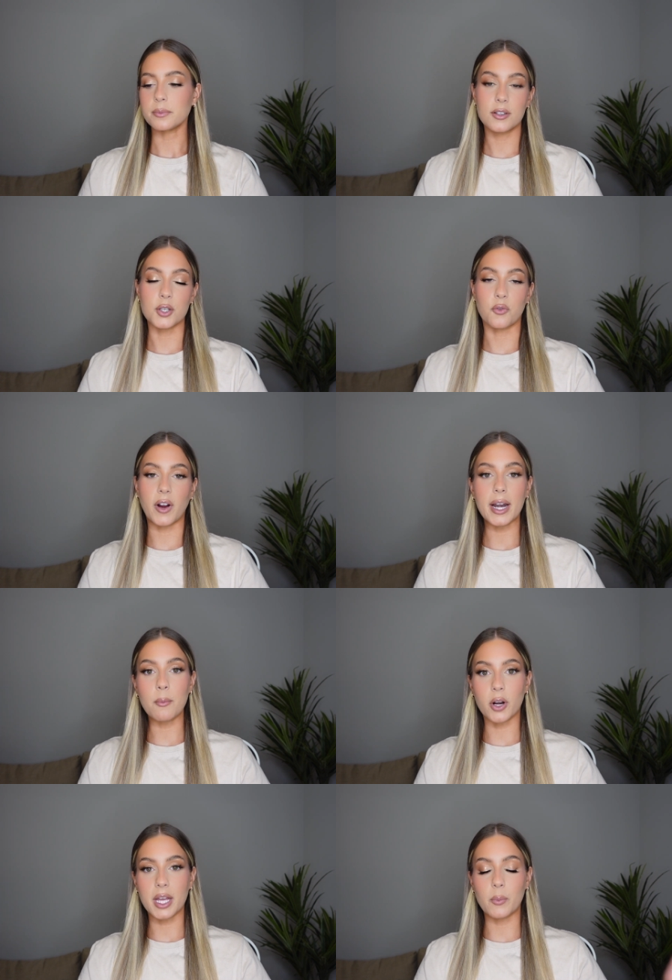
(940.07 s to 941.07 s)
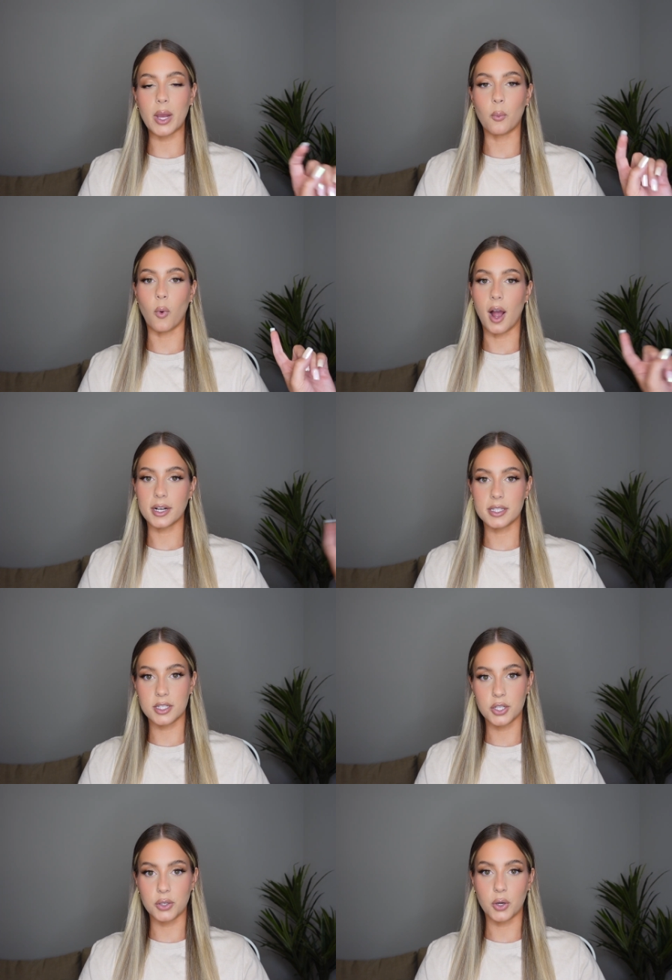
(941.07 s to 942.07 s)
So Friday morning, we walked
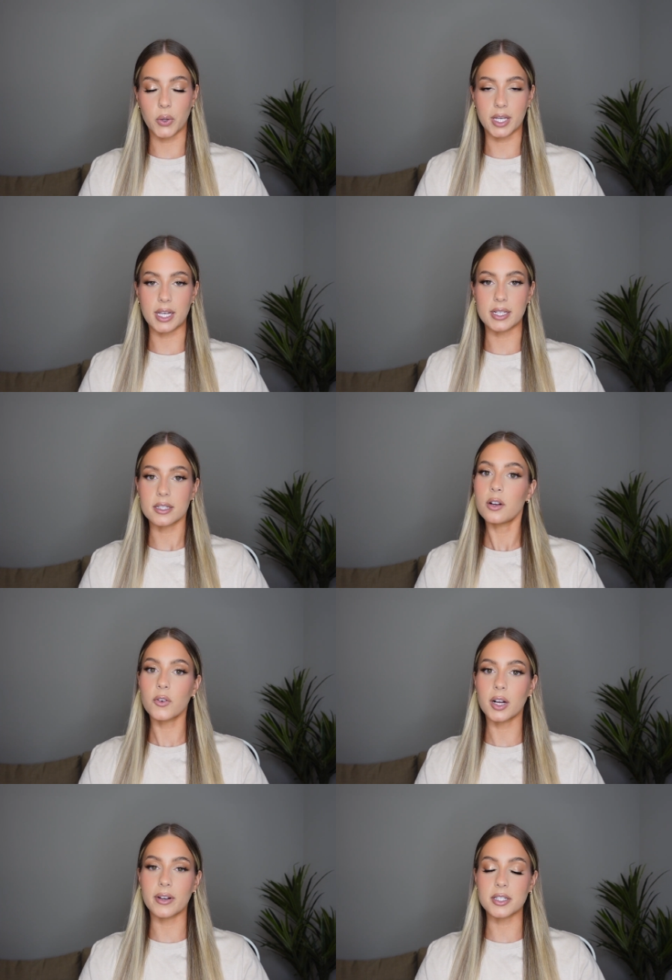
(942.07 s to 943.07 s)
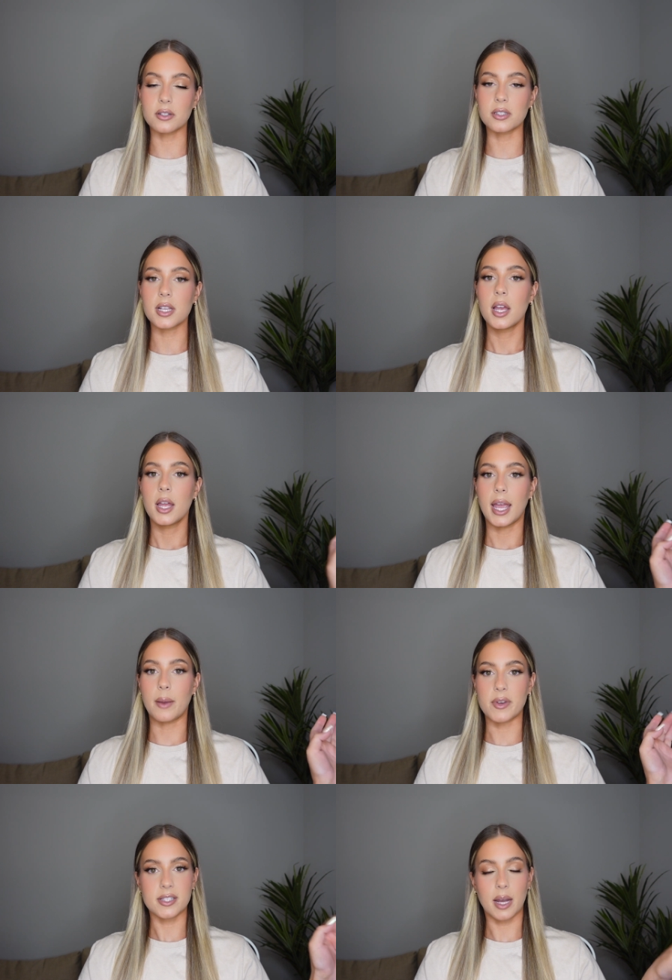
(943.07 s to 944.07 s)
to Joaquin's golf cart rentals
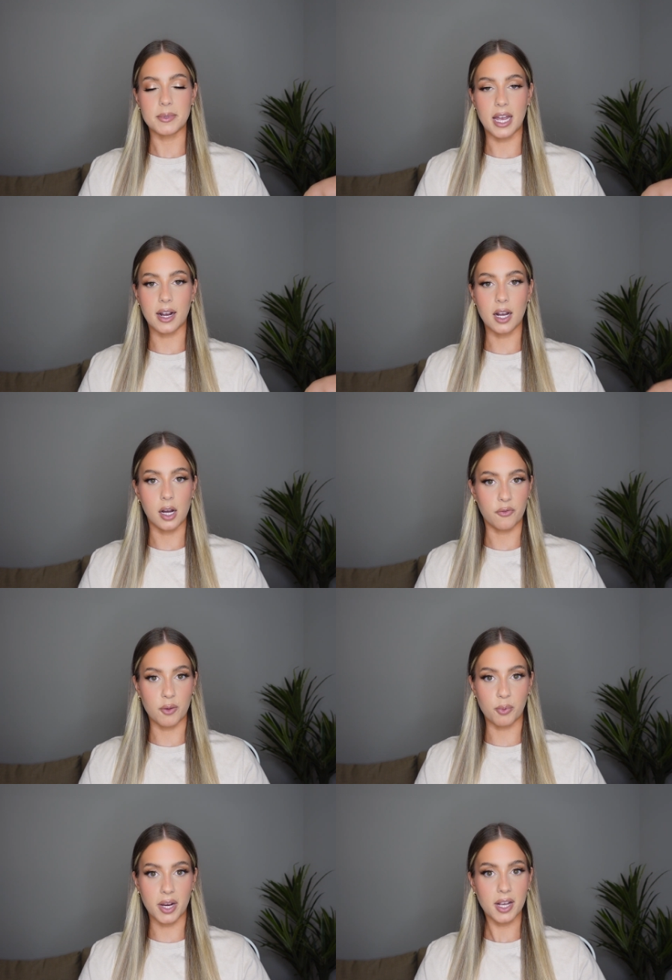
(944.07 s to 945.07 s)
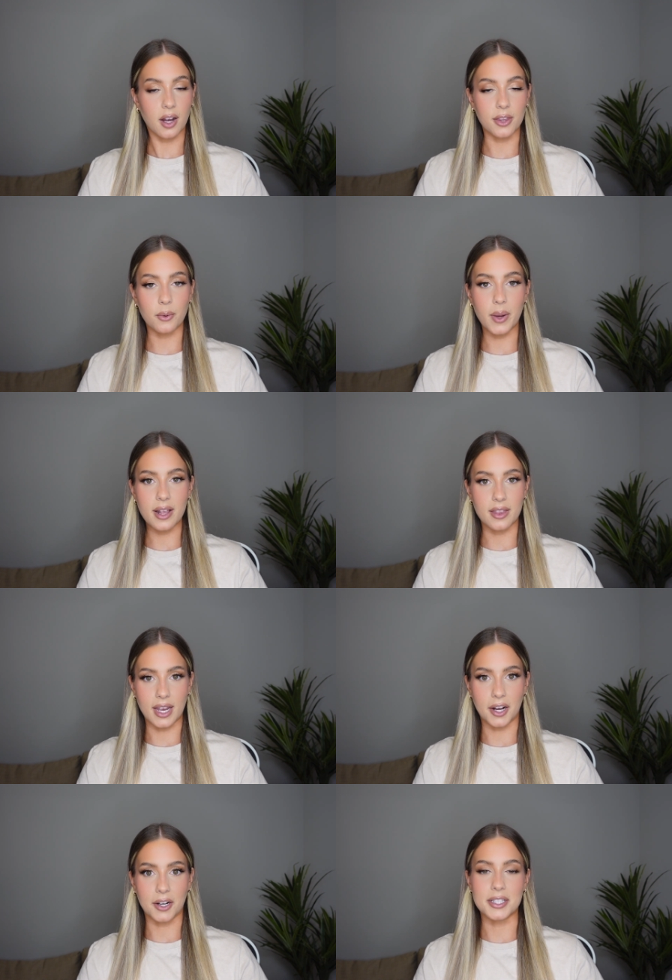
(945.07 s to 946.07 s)
and we stopped at Coffee Break on the way
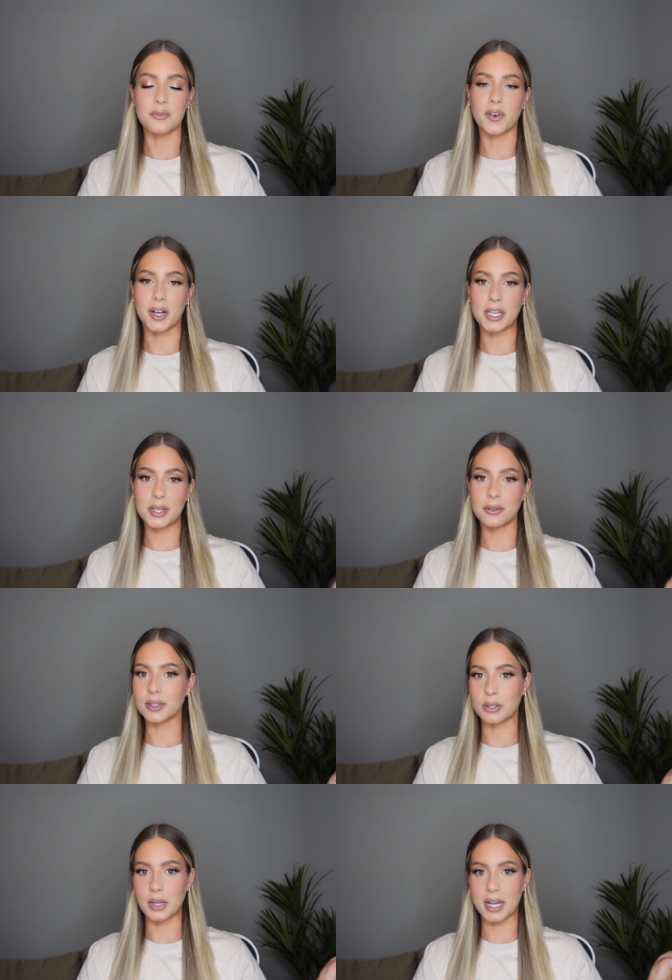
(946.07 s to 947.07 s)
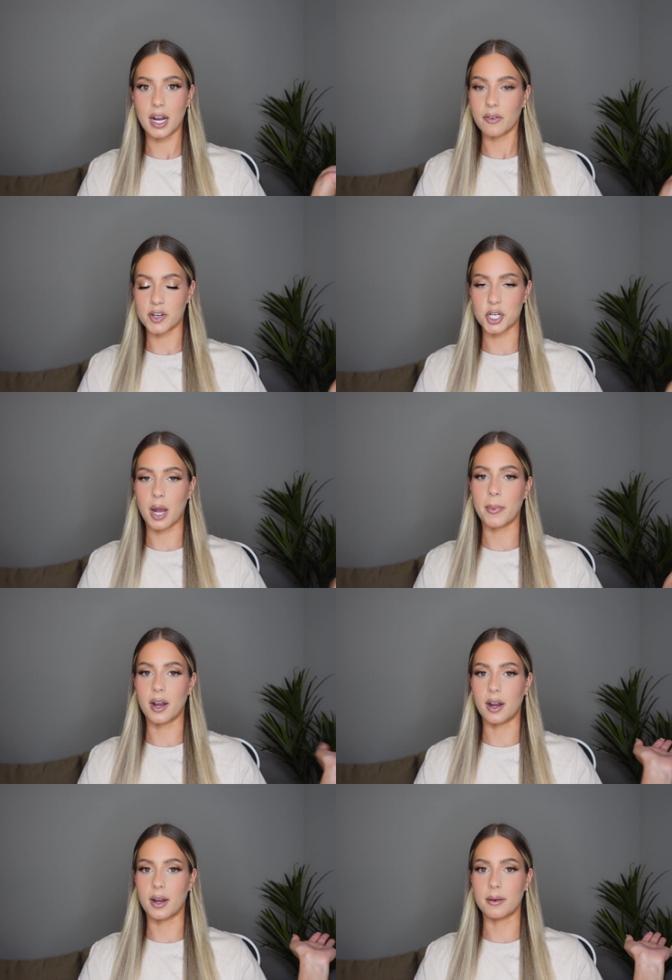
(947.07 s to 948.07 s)
there. It's a very cute little like coffee shop,
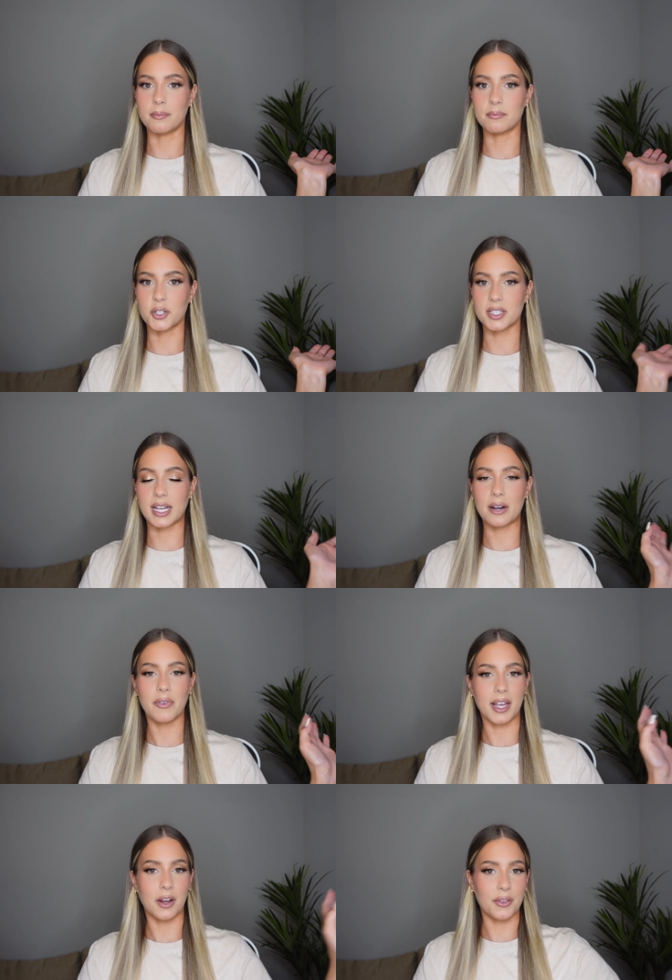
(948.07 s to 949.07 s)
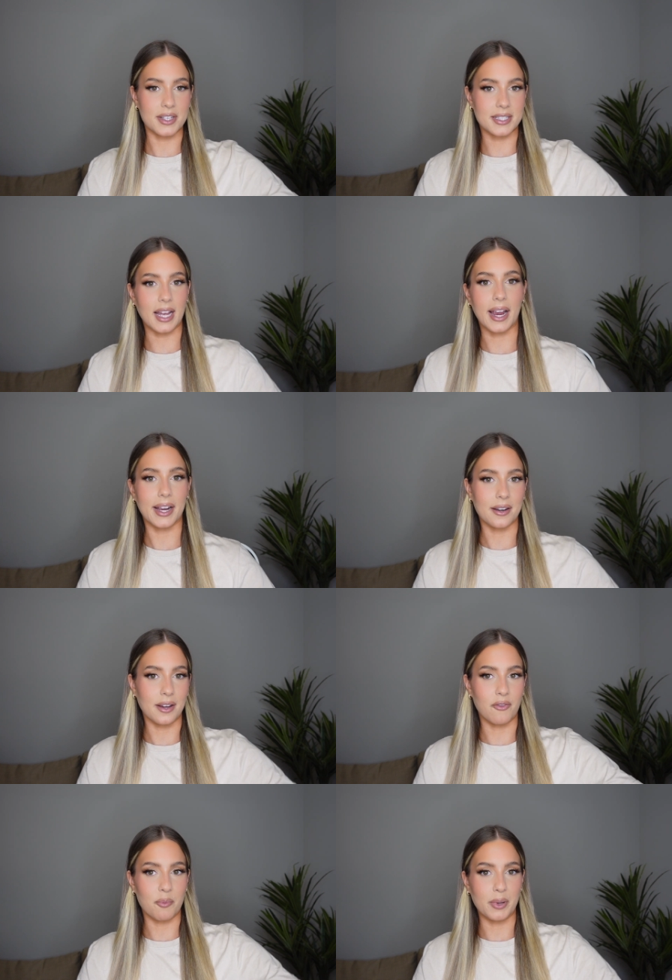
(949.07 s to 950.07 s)
um, just kind of like on the side
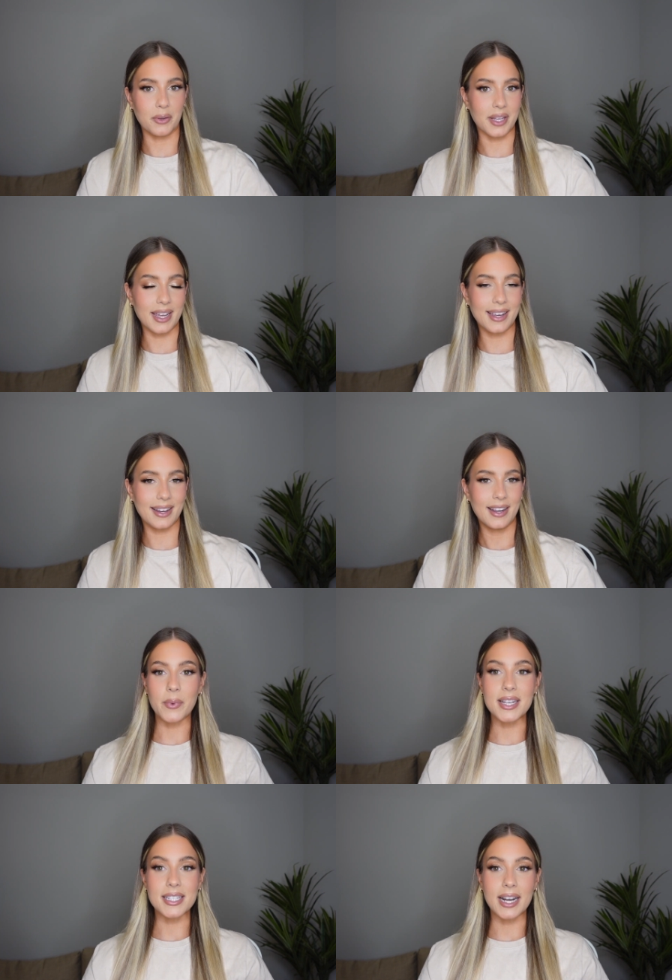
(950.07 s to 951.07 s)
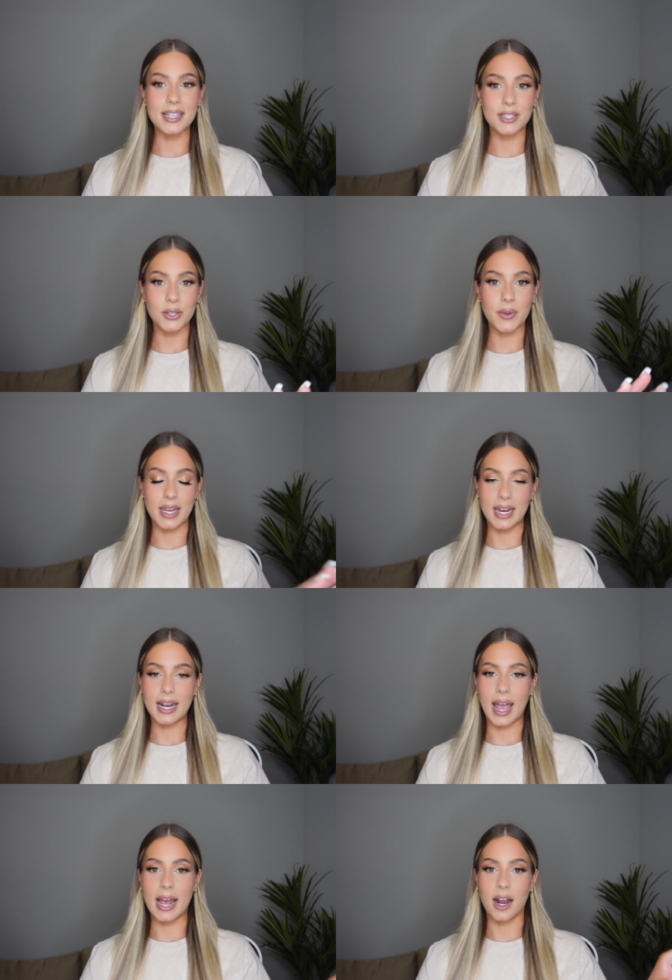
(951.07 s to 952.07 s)
of a building. Then we decided to
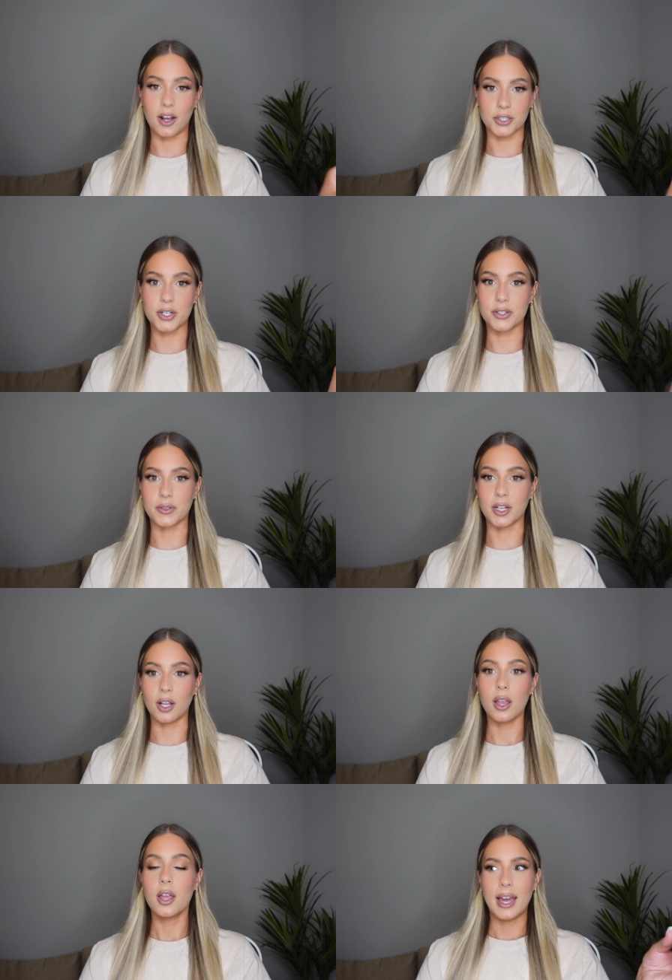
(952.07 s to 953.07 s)
eat at Oscar's Grill.